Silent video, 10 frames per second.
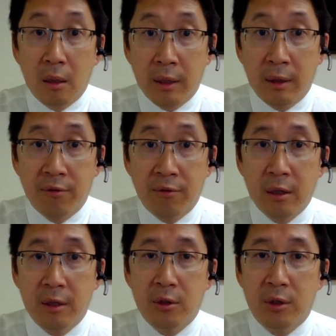And then
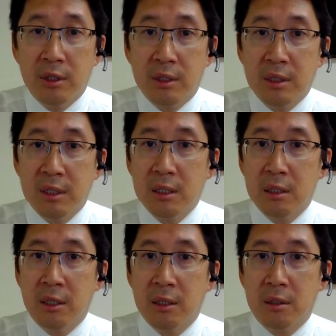finally, could this disease
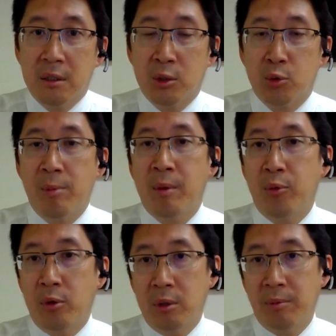link to the swimming
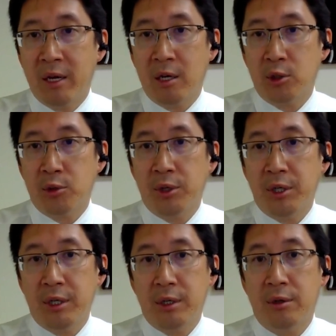pool? In my
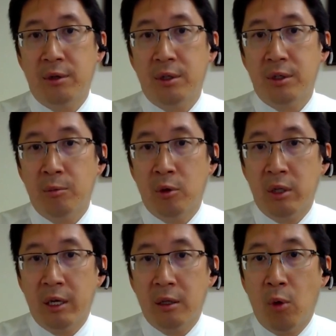country, there's more
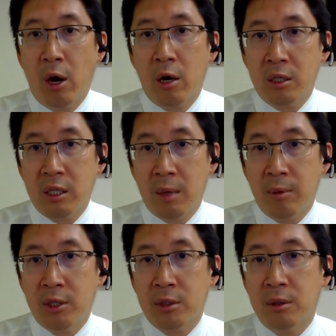likely water
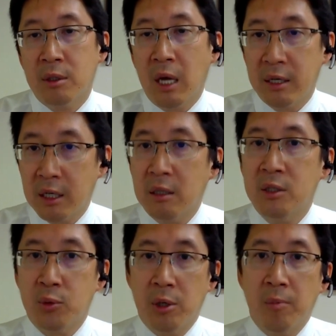contamination than contact
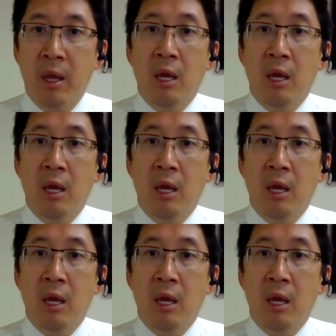lens wear.